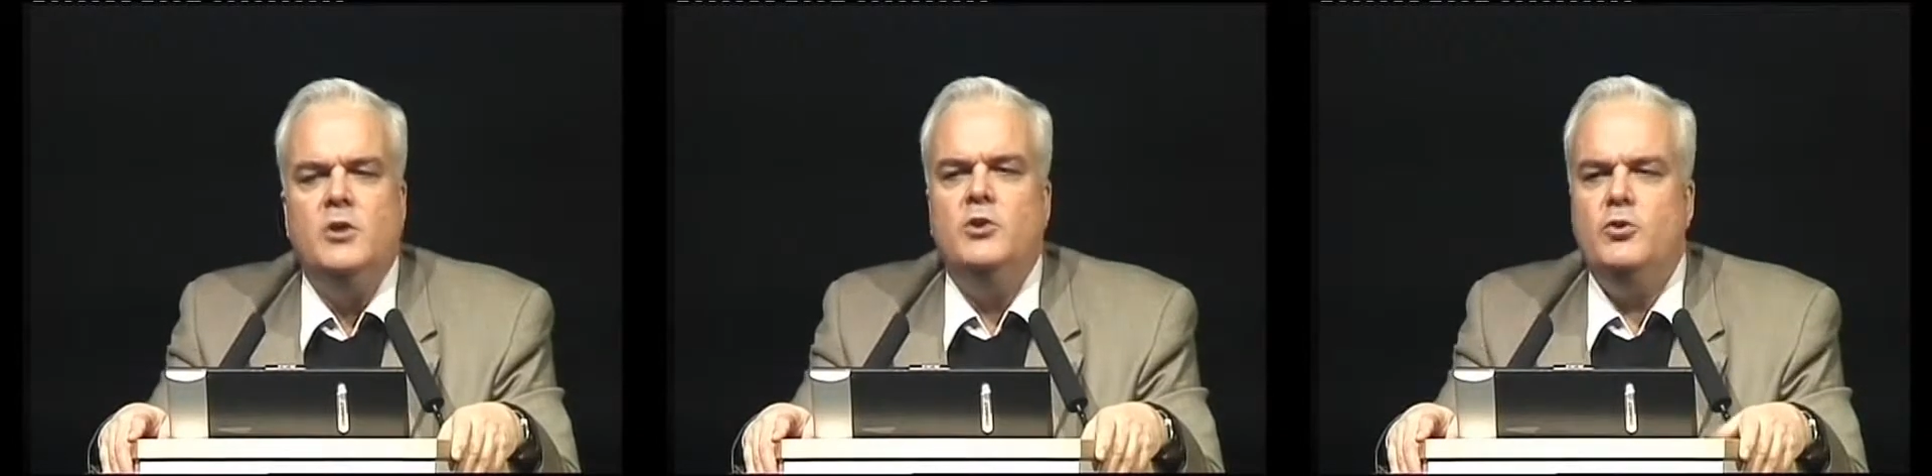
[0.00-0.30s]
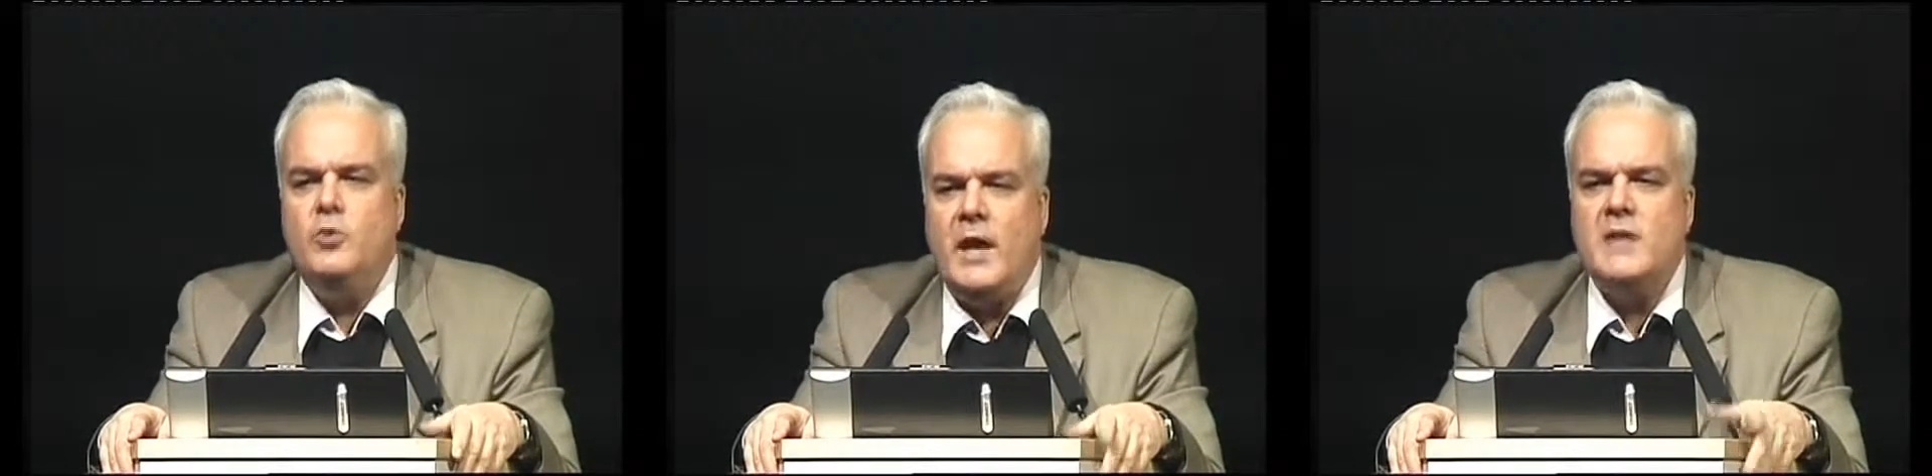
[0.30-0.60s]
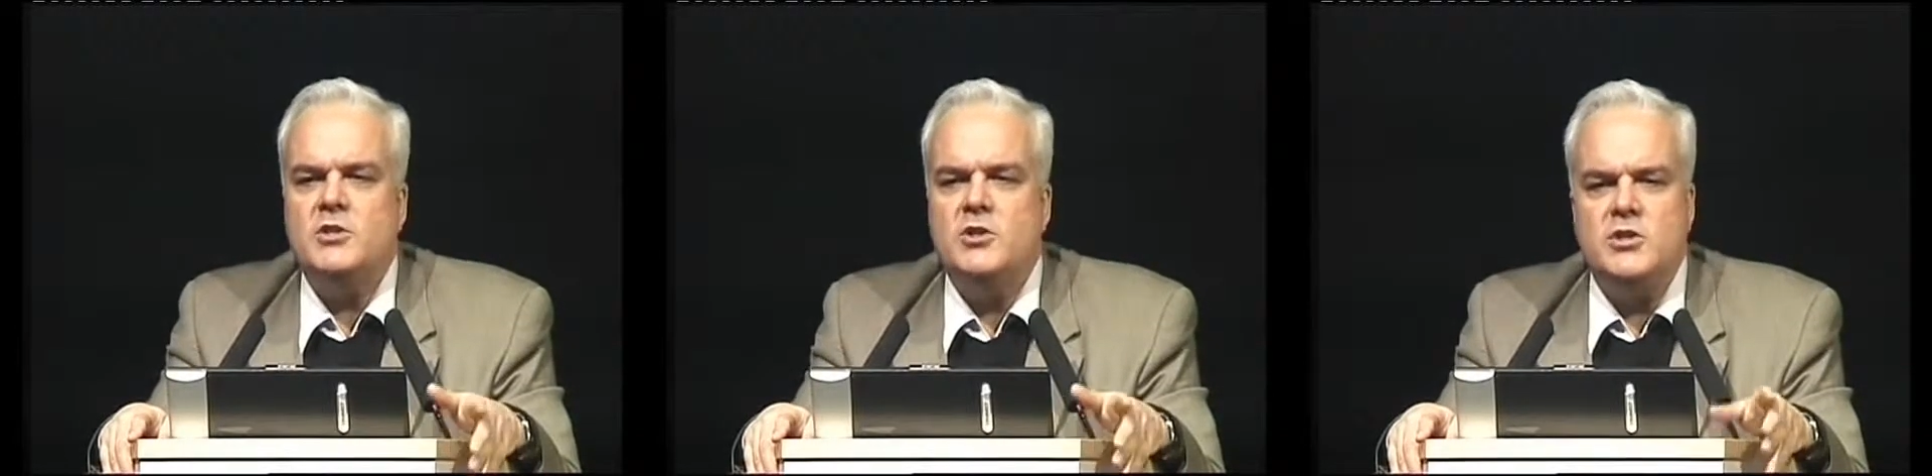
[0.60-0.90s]
You
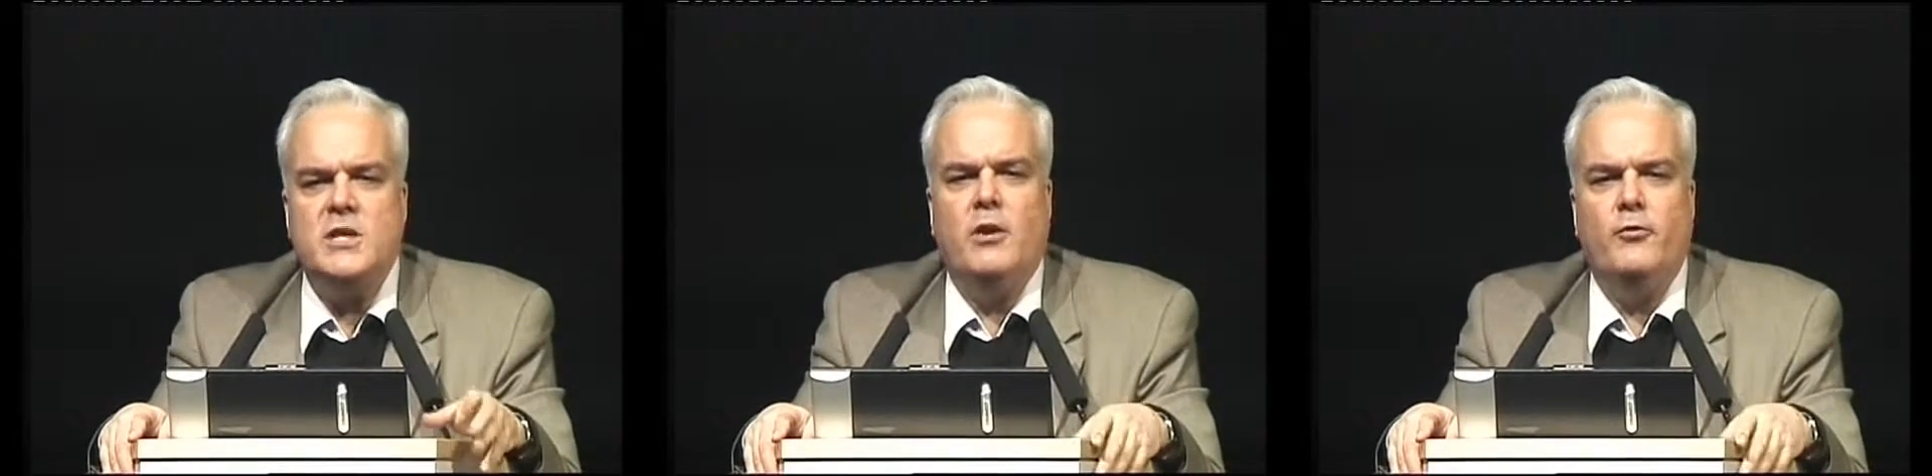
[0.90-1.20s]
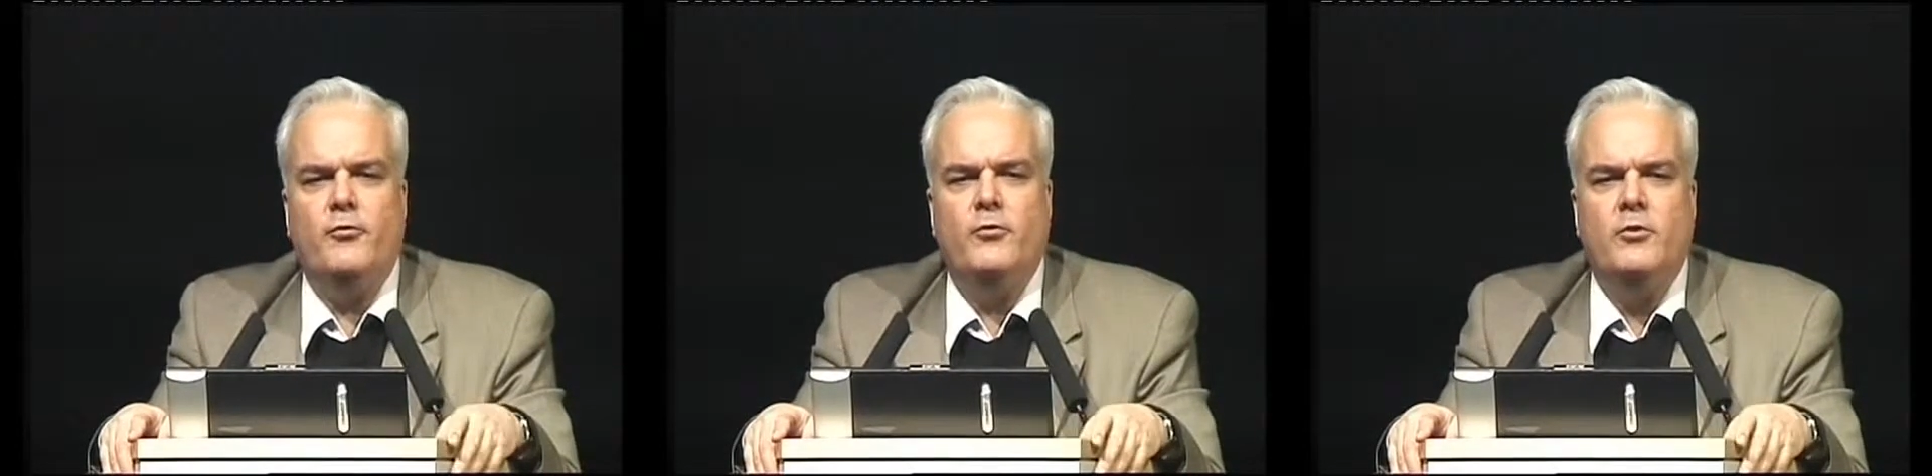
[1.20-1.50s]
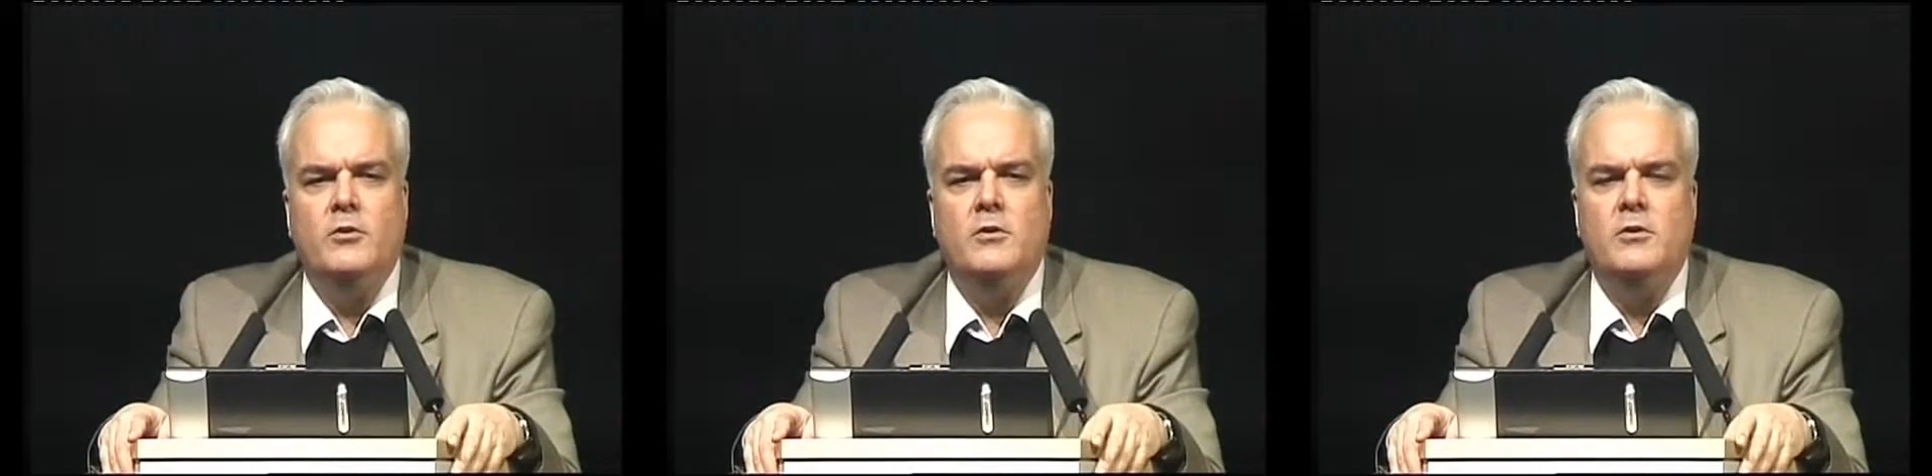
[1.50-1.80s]
ask yourself,
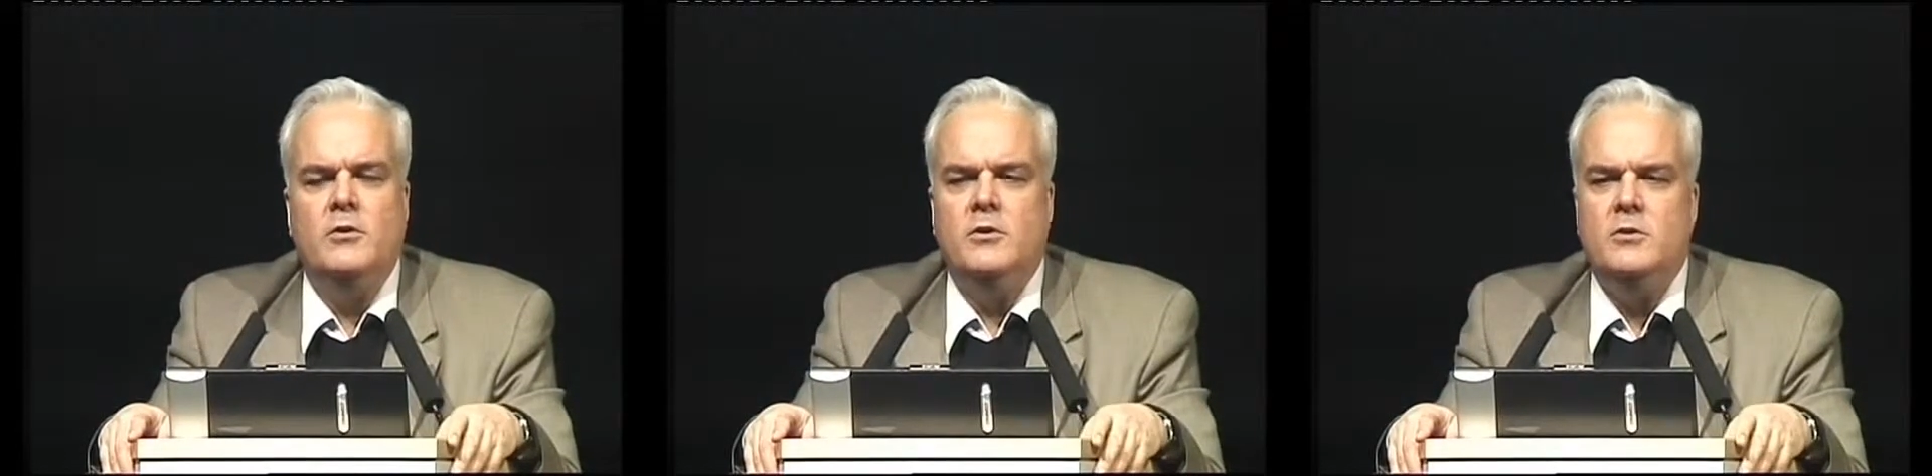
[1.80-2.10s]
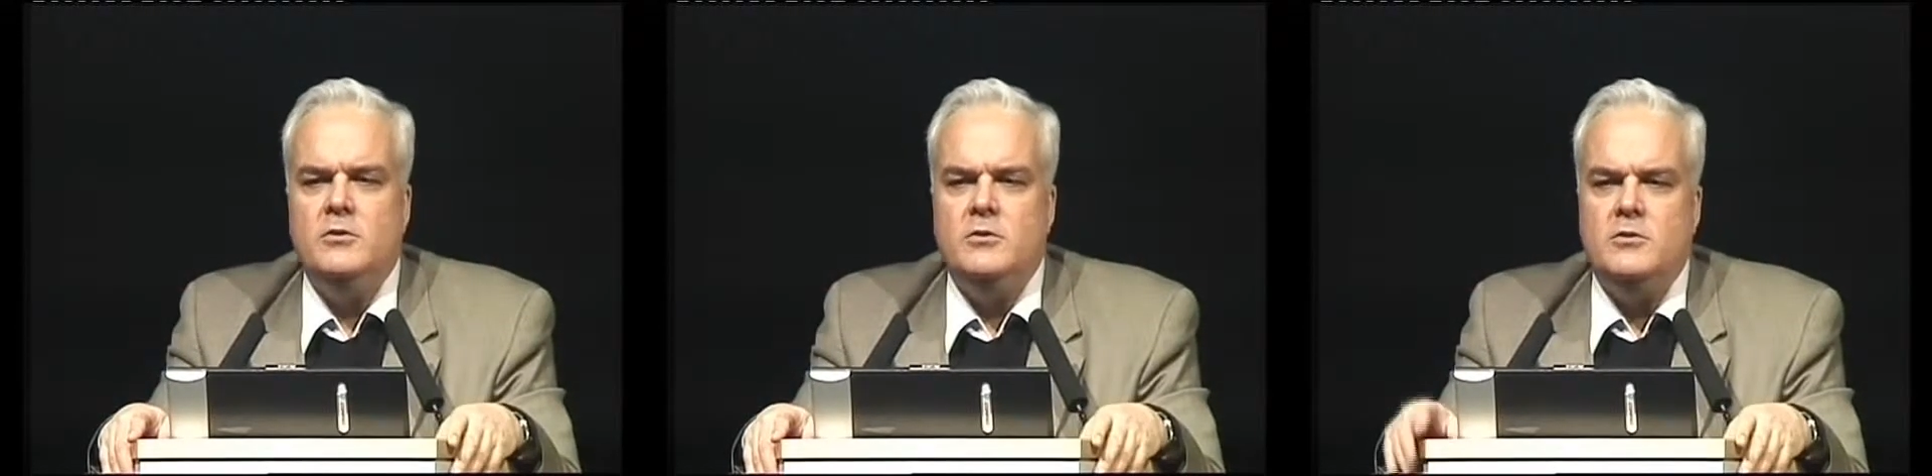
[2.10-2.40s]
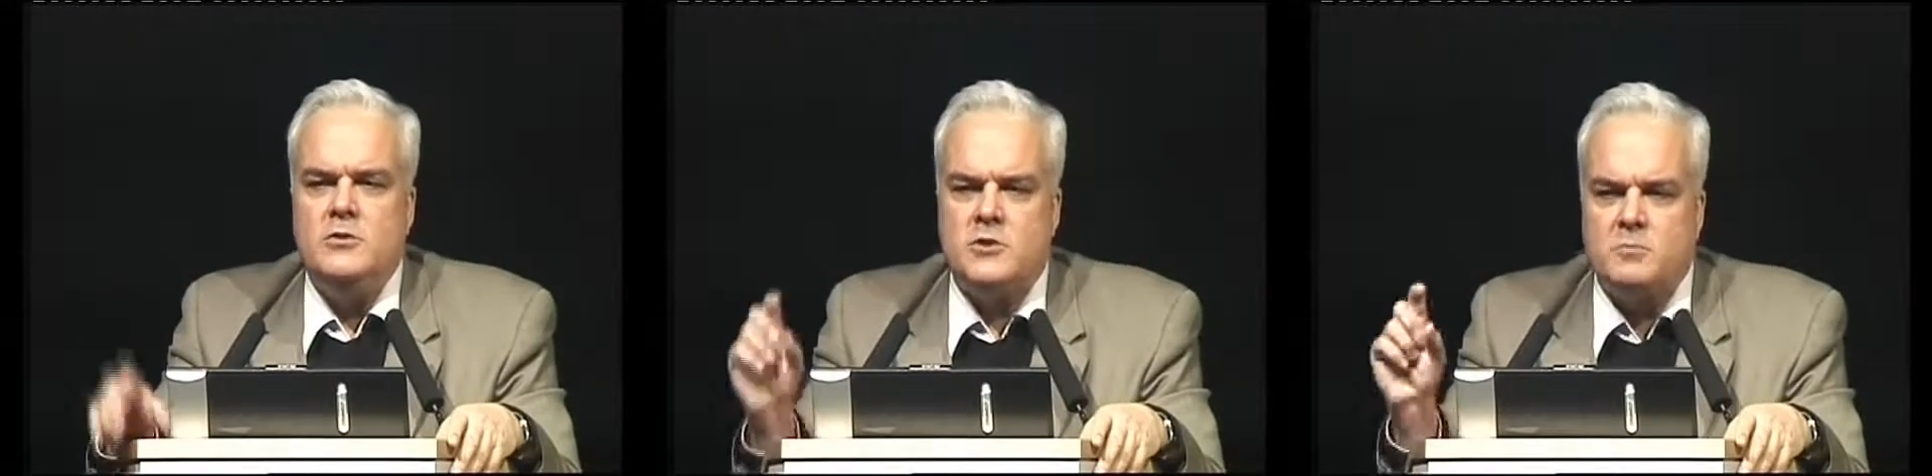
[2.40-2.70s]

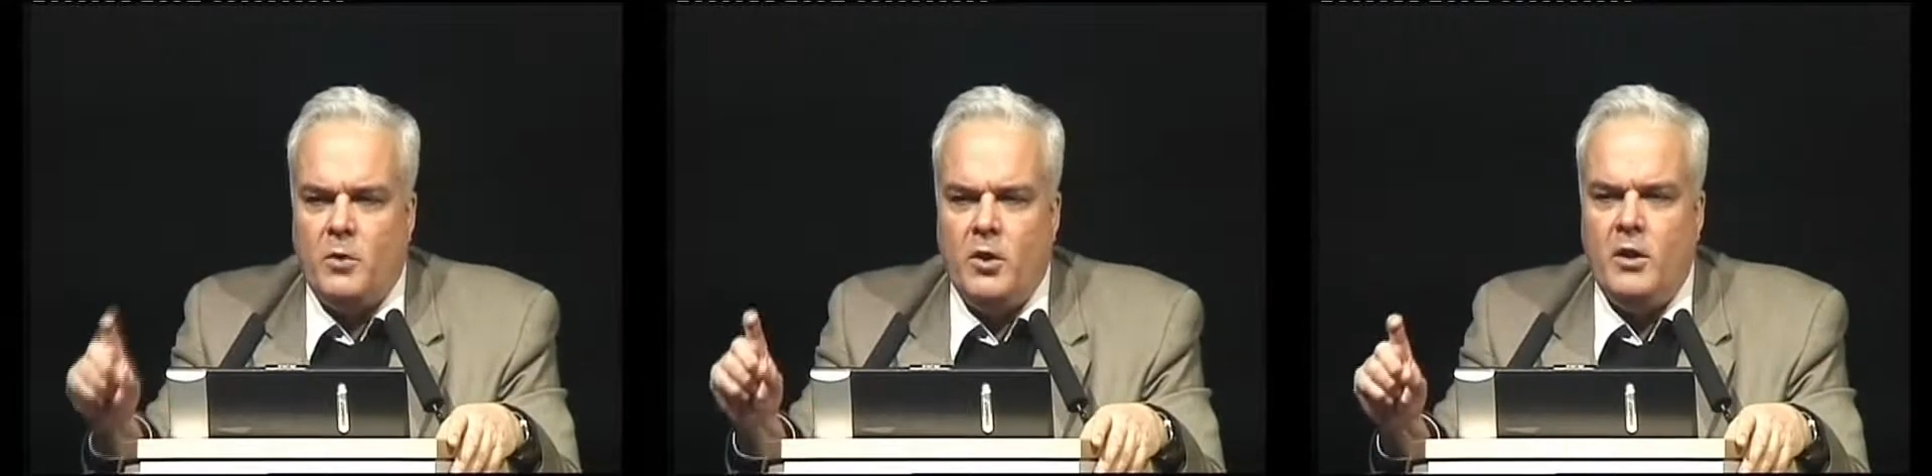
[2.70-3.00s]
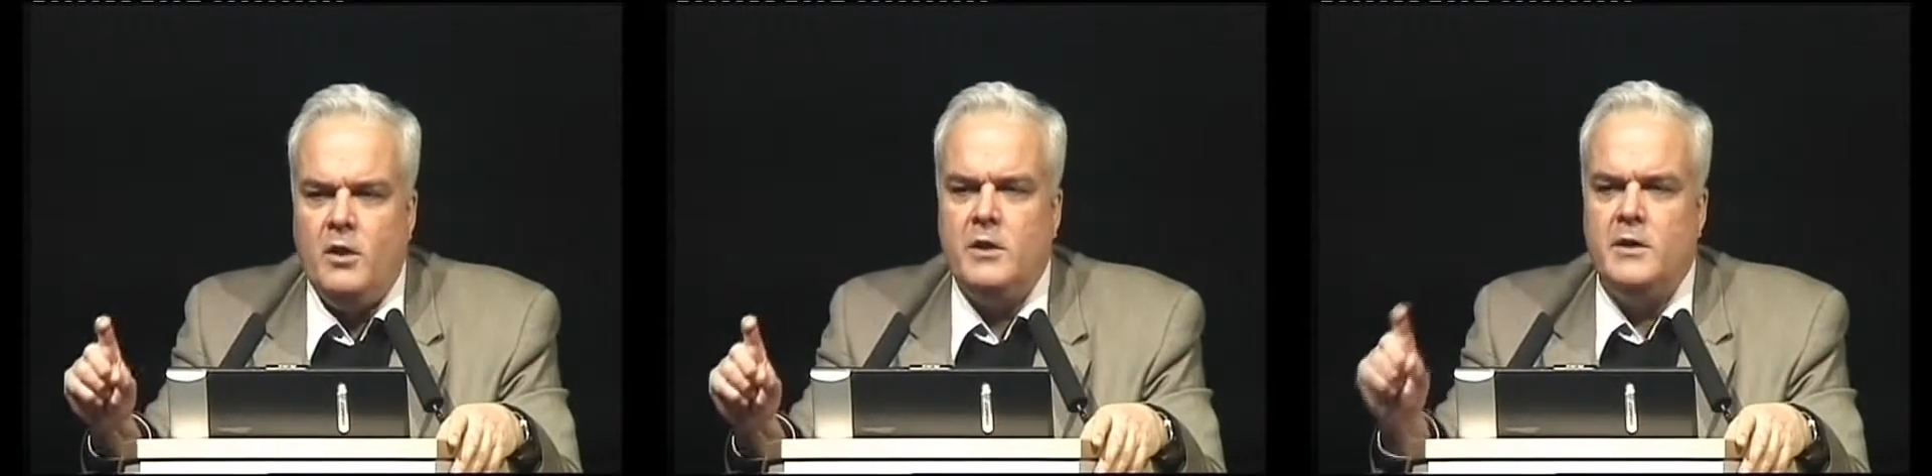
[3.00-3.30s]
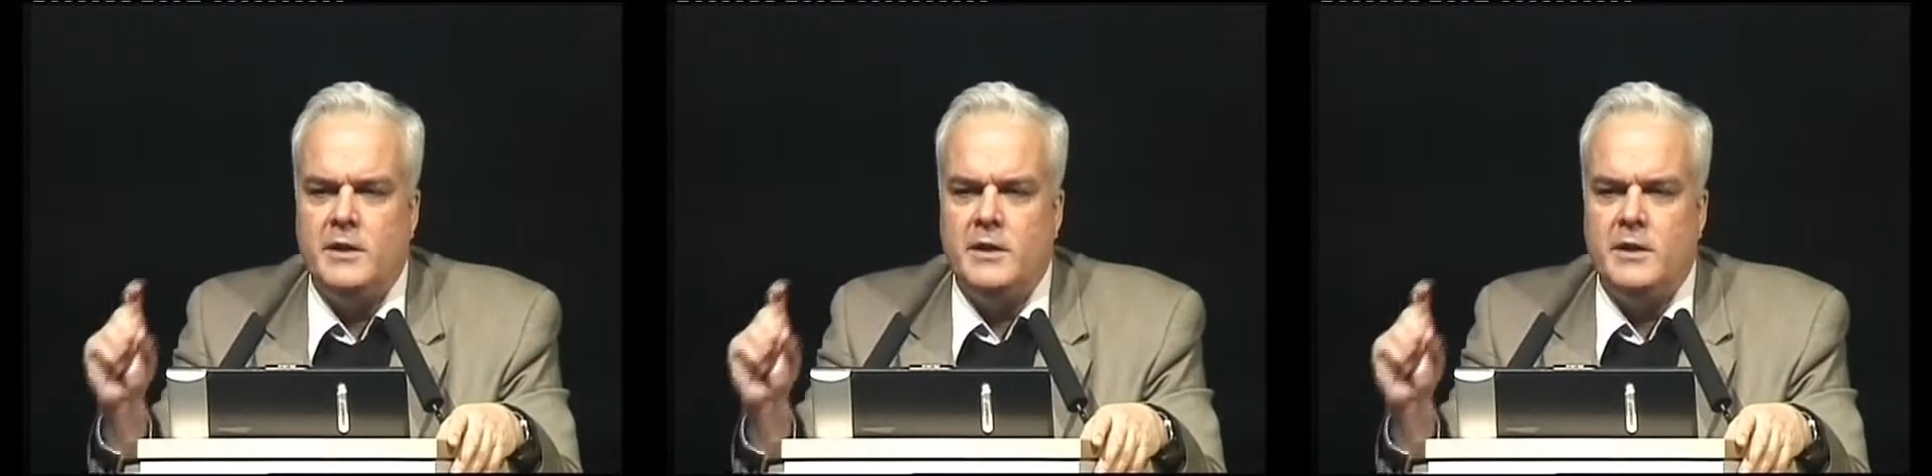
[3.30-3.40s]
small,